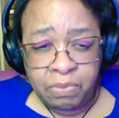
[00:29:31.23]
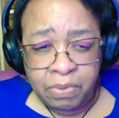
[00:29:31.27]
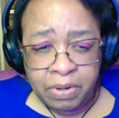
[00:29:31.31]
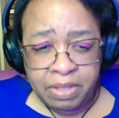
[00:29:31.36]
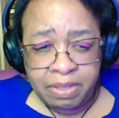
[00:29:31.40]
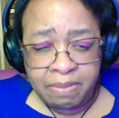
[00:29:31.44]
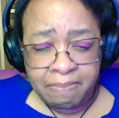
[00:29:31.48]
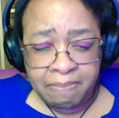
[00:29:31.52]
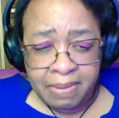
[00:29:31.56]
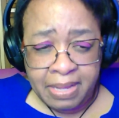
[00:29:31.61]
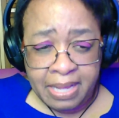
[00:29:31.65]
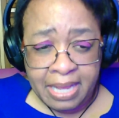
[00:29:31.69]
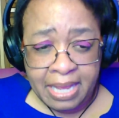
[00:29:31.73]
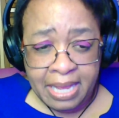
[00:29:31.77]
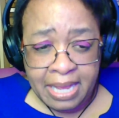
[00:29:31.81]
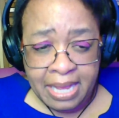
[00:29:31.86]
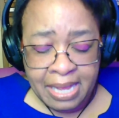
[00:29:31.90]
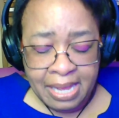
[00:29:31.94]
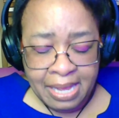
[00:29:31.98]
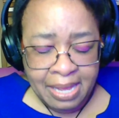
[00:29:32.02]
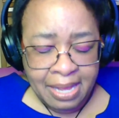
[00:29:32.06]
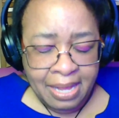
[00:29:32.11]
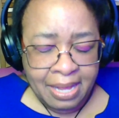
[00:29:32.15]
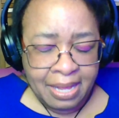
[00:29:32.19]
with
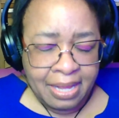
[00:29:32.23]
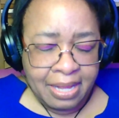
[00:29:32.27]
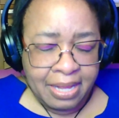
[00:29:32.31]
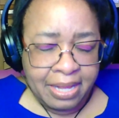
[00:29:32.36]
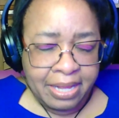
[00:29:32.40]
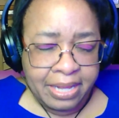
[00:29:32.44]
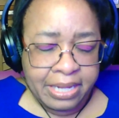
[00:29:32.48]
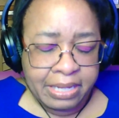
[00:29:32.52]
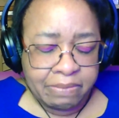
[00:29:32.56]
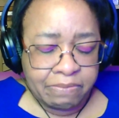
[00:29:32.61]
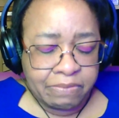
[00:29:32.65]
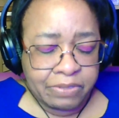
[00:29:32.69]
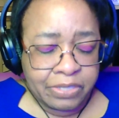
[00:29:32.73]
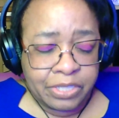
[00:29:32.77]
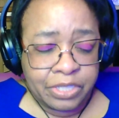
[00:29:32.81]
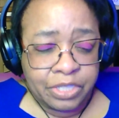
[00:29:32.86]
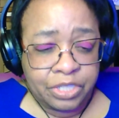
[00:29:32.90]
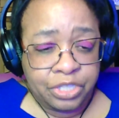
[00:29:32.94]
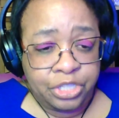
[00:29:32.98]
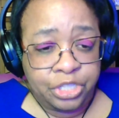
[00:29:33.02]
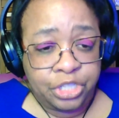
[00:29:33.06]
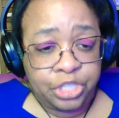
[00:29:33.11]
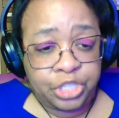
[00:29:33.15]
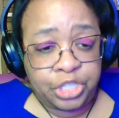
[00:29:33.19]
me. It
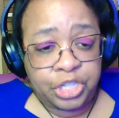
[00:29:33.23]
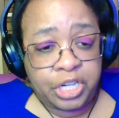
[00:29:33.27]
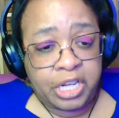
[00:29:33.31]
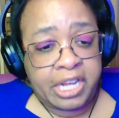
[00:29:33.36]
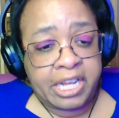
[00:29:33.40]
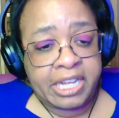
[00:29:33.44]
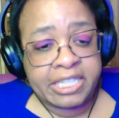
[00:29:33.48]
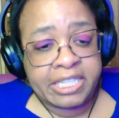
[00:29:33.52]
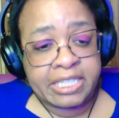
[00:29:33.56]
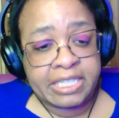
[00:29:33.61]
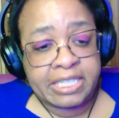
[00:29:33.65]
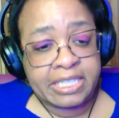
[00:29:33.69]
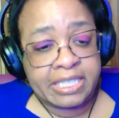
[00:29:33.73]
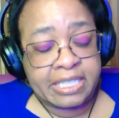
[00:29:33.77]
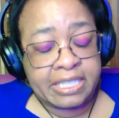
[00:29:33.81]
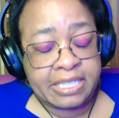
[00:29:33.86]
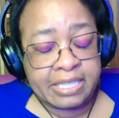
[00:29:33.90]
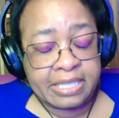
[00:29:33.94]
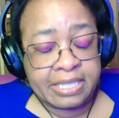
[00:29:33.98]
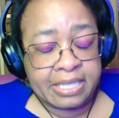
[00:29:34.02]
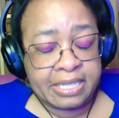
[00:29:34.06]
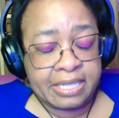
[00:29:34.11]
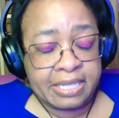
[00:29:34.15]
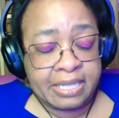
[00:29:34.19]
was just